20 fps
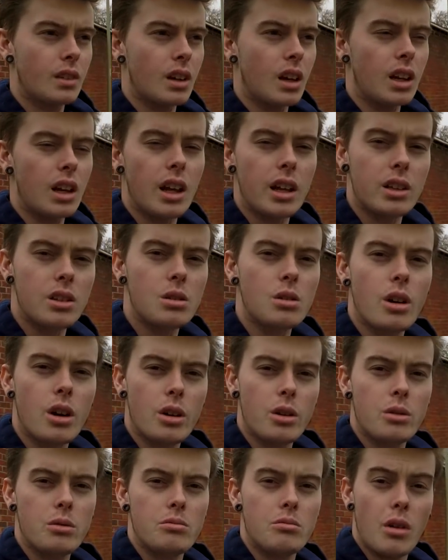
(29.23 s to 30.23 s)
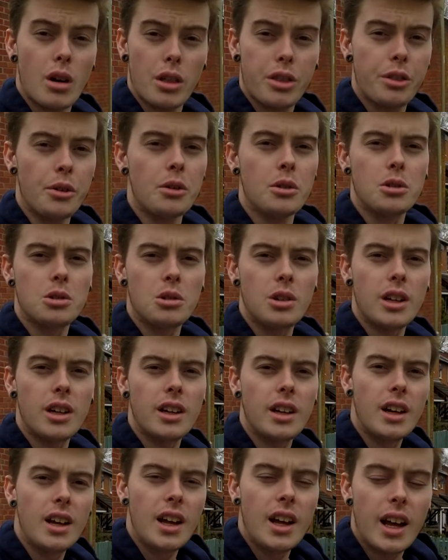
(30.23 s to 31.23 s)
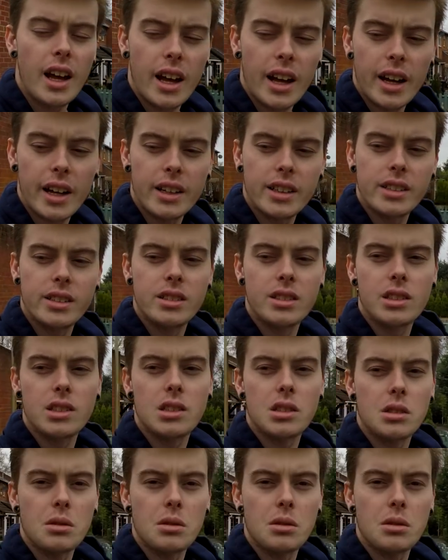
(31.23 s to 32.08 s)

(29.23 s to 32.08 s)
let you know my thoughts on it and